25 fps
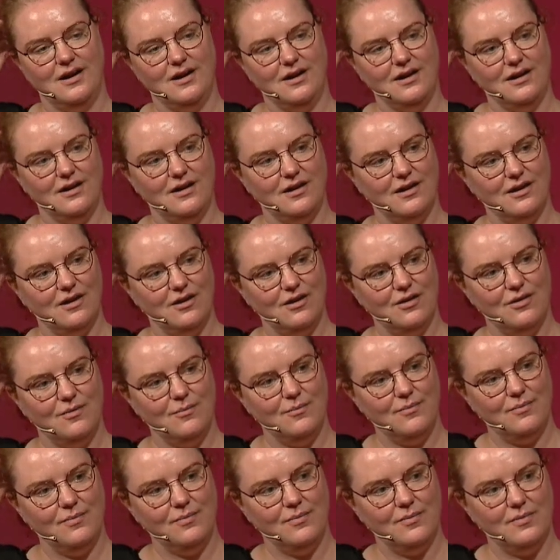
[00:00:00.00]

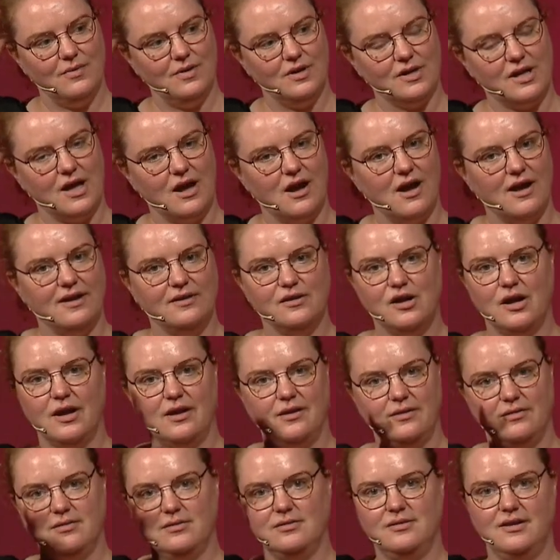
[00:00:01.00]
Um, yeah, I,
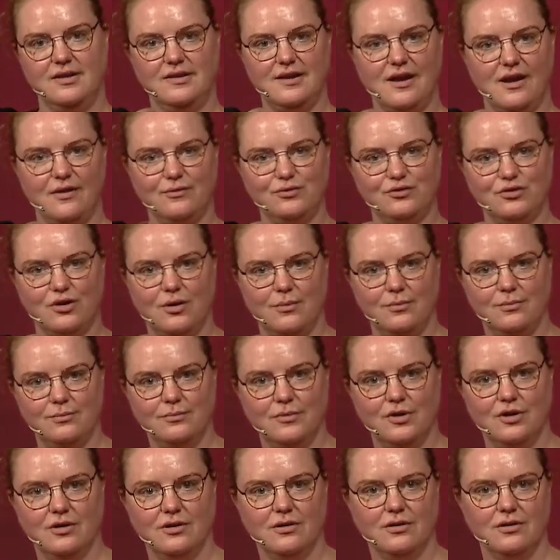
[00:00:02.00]
I did have some
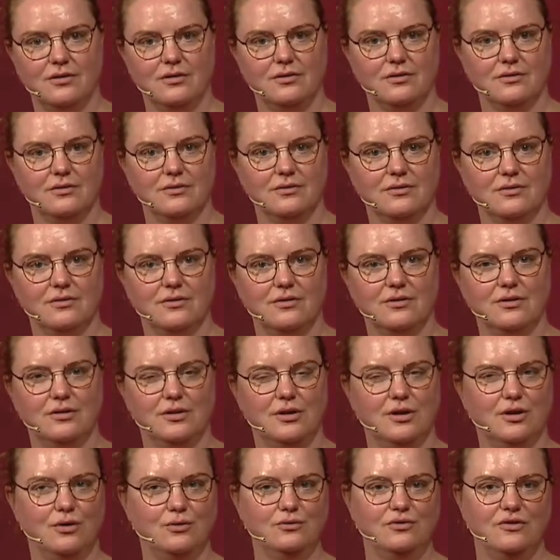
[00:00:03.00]
uh,
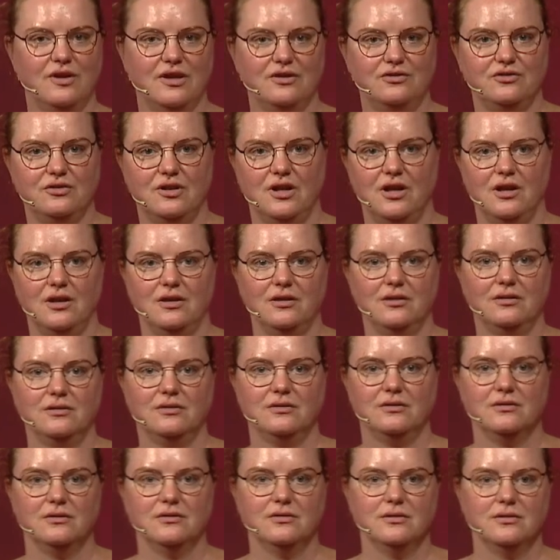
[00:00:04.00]
load testing
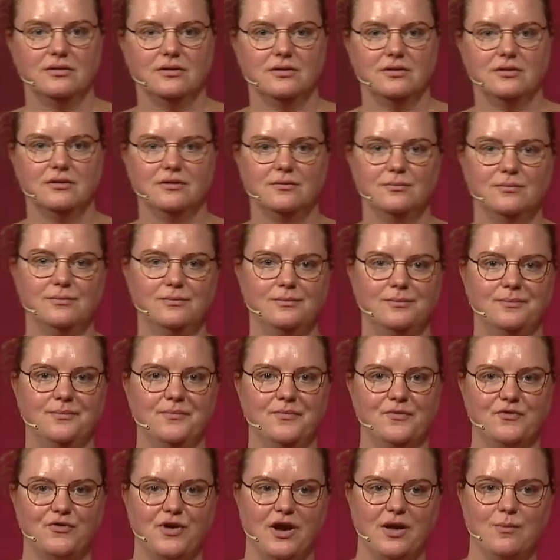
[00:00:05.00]
uh,
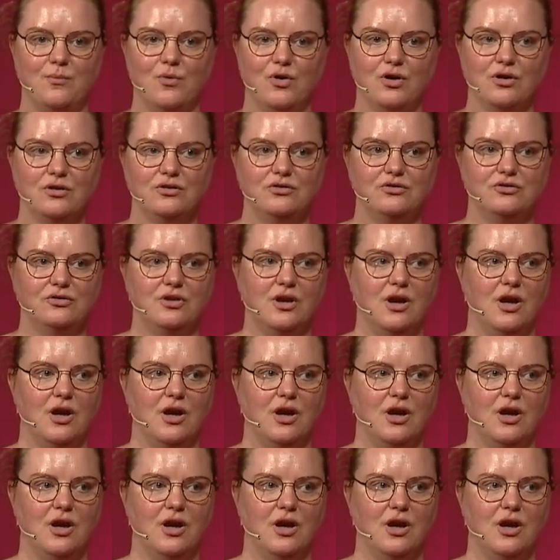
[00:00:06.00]
frameworks.